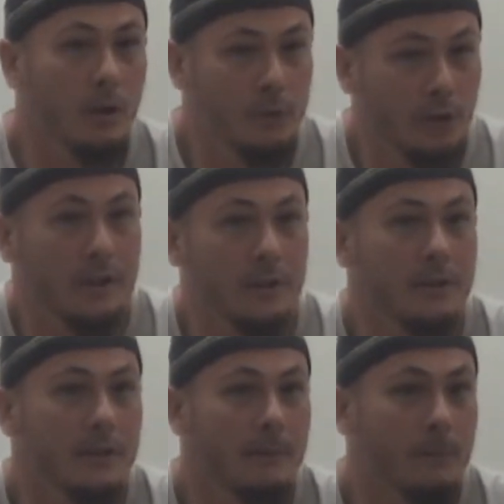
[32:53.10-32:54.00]
of
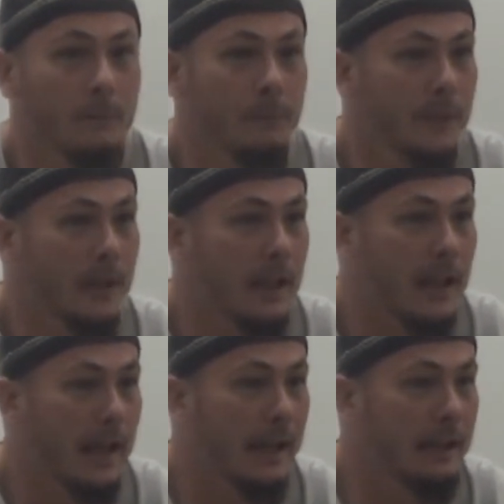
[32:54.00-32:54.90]
Jesus.
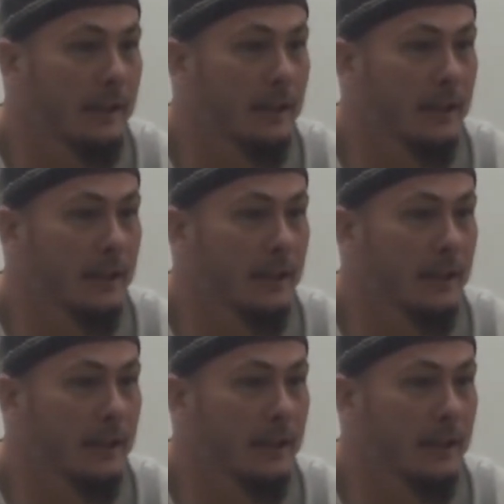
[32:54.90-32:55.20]
And